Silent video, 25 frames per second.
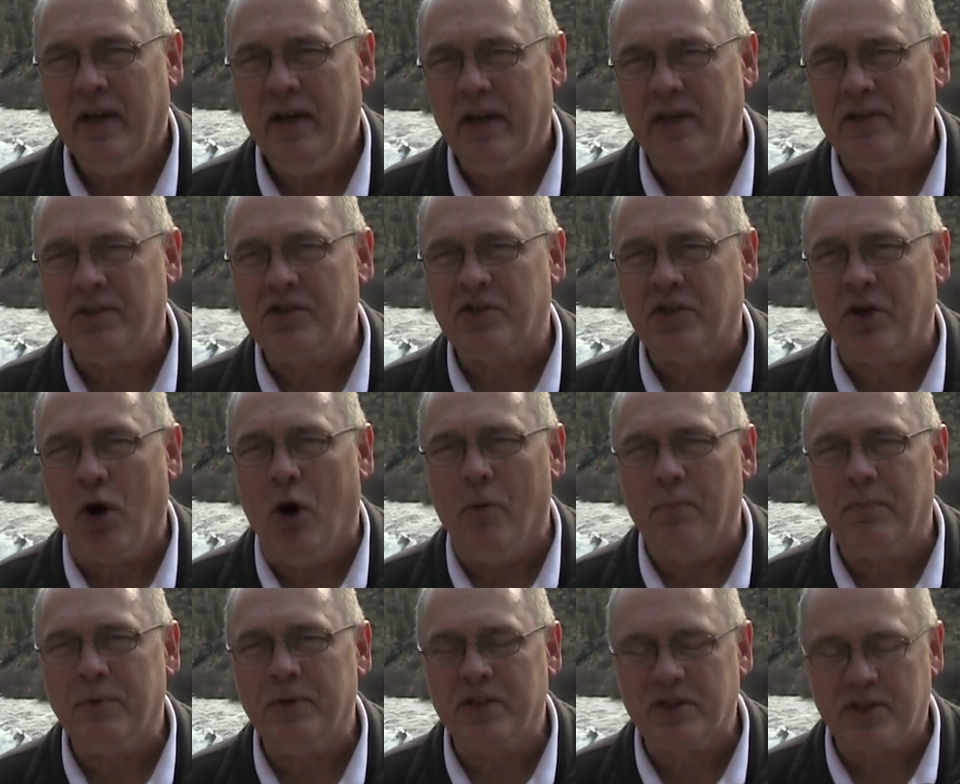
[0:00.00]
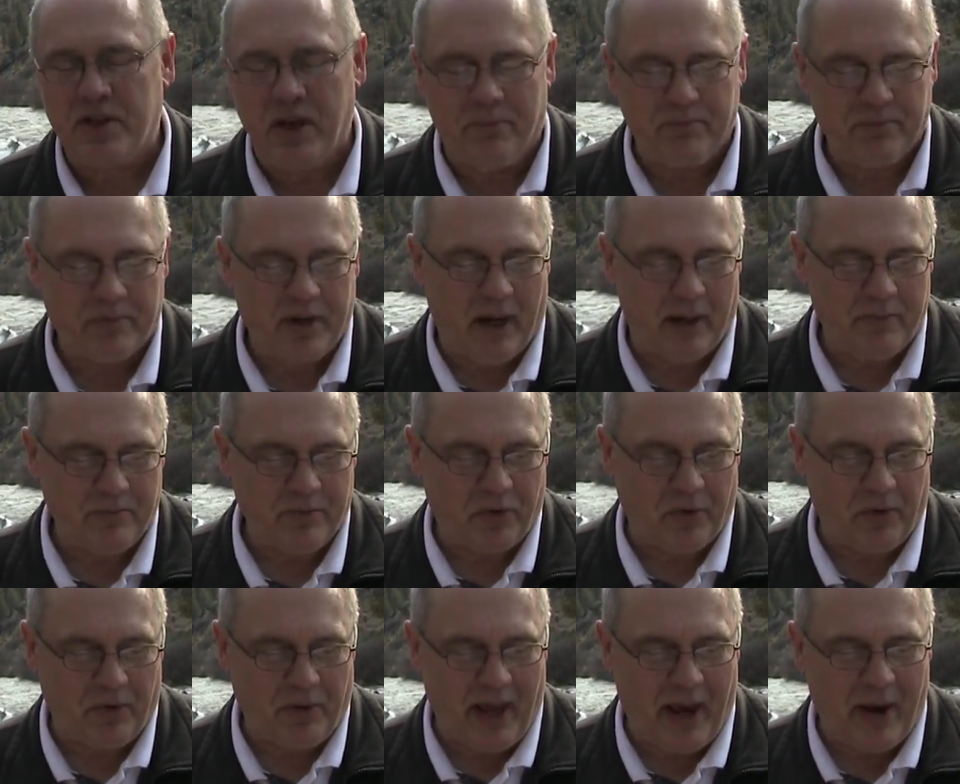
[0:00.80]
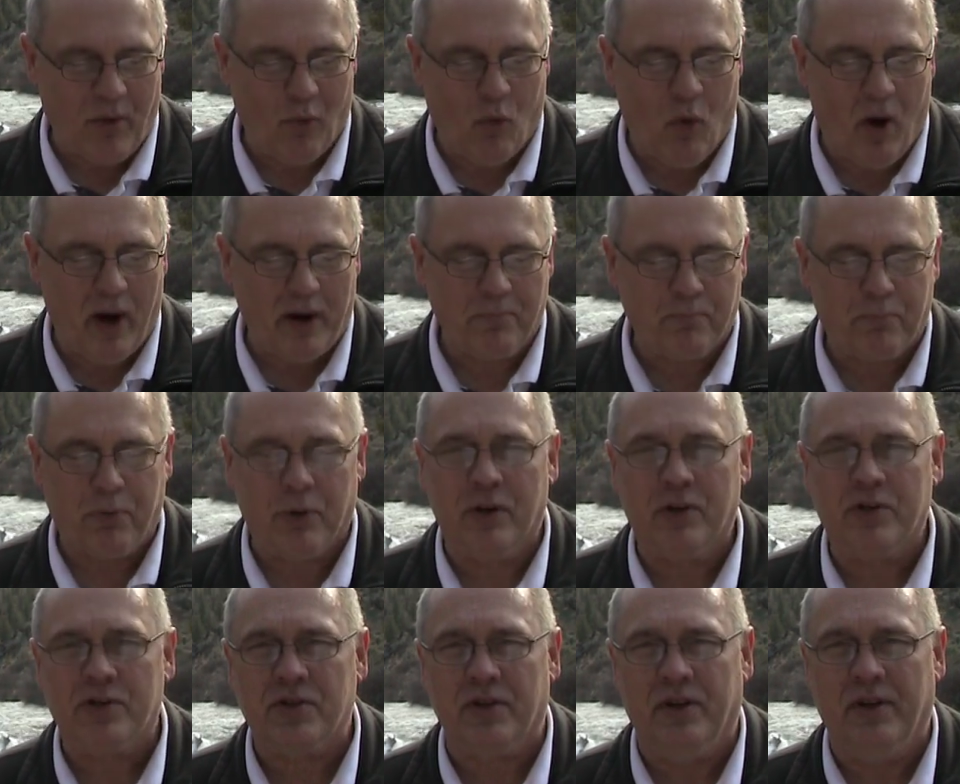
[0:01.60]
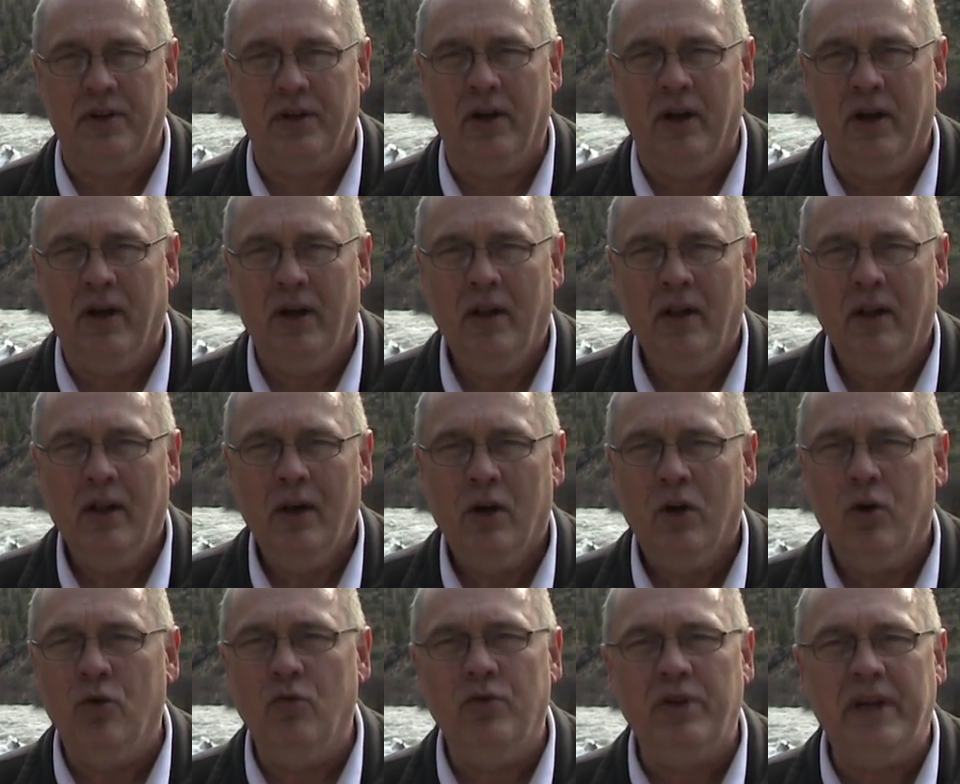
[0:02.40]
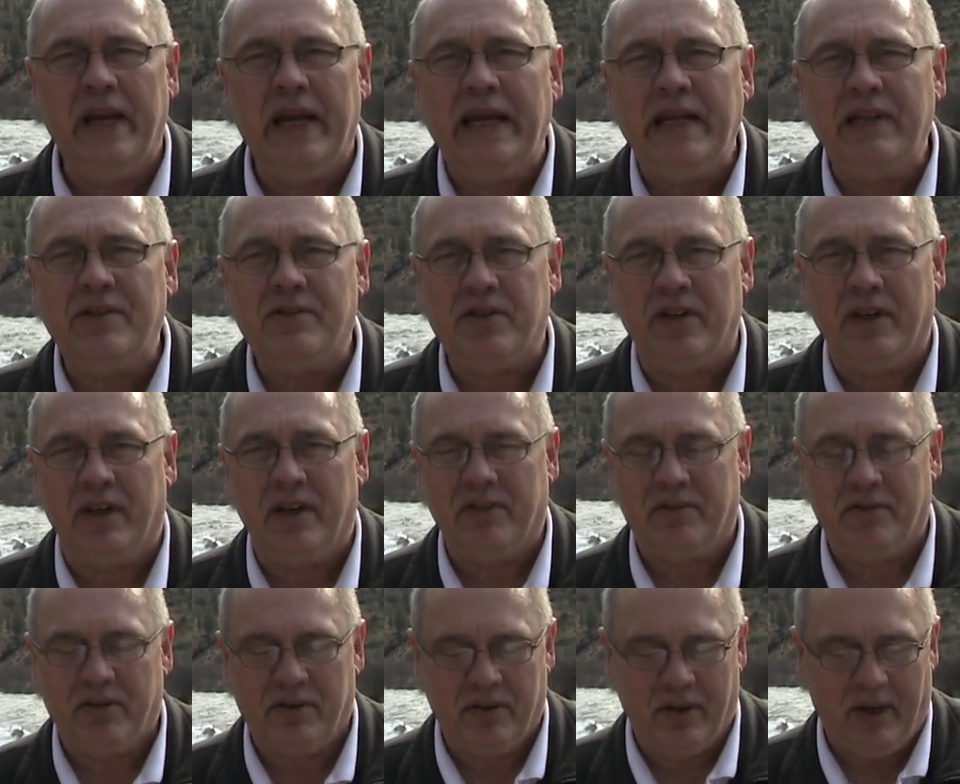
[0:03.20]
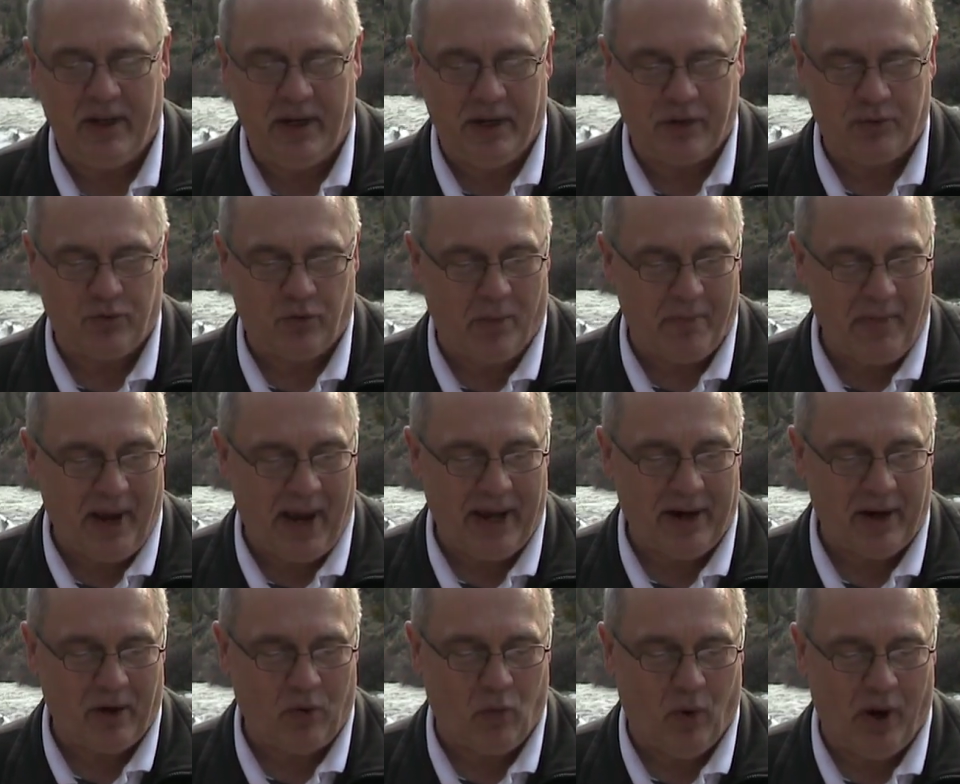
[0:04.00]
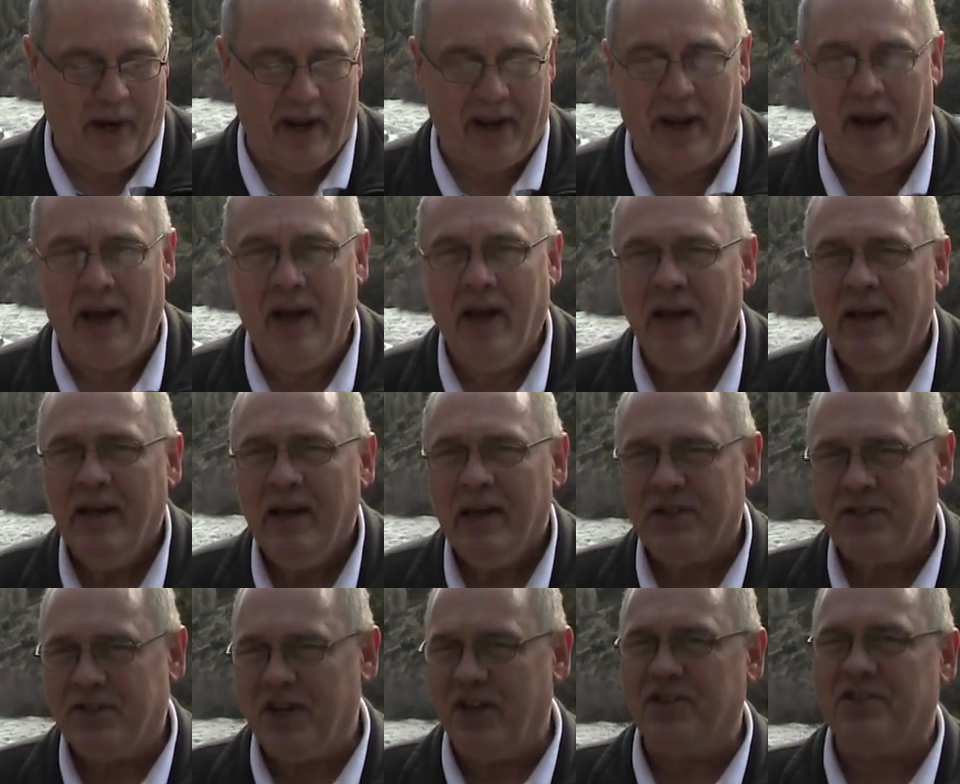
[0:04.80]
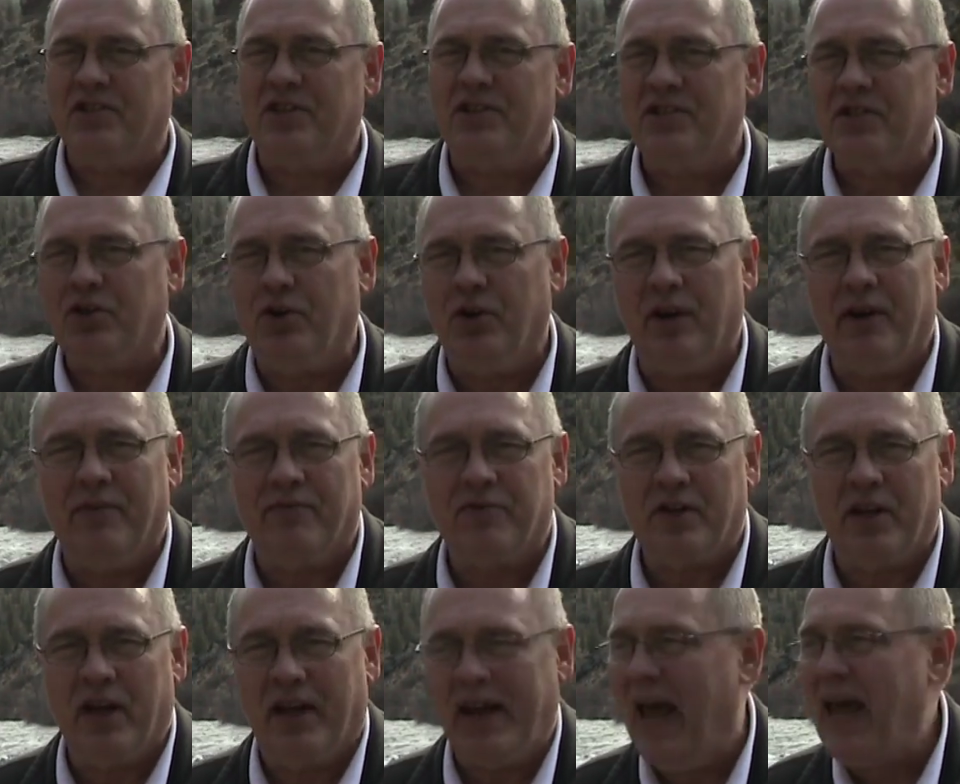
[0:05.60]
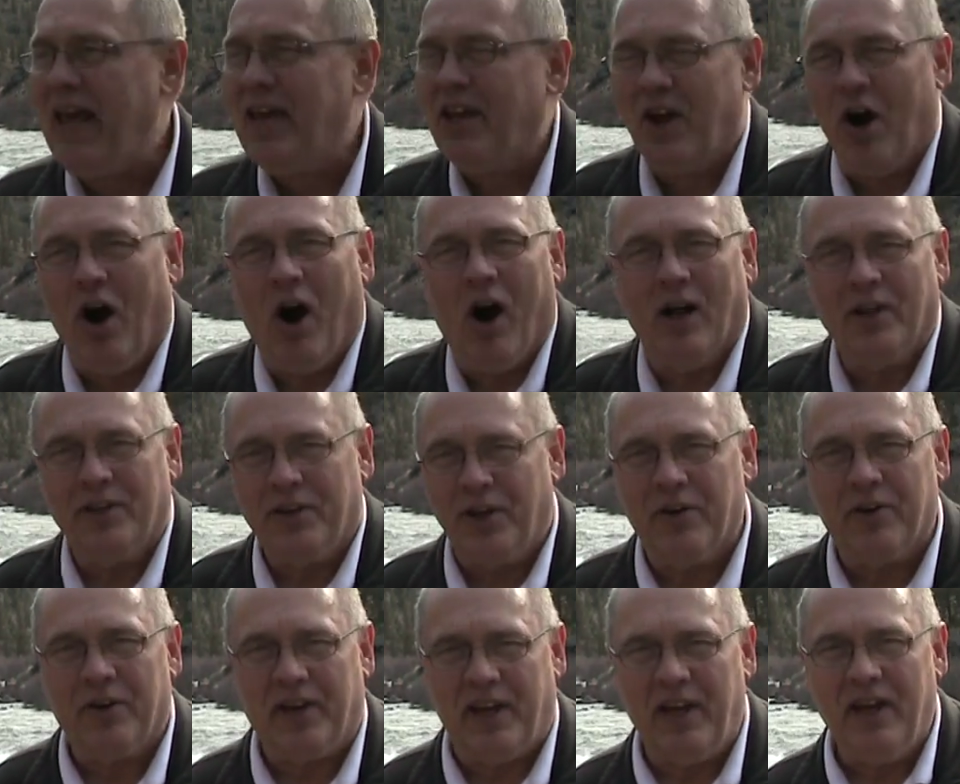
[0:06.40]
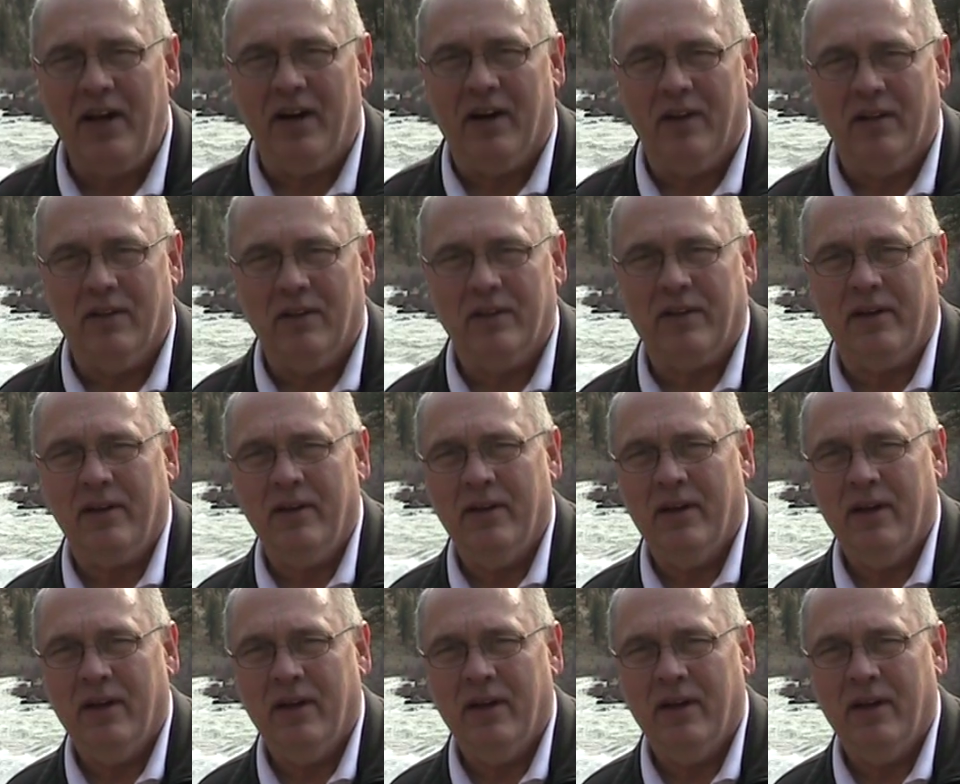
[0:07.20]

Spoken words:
His scope is sometimes for that one person who needs it in a dramatic way. Jesus could have said, "Hey y'all, you're healed,"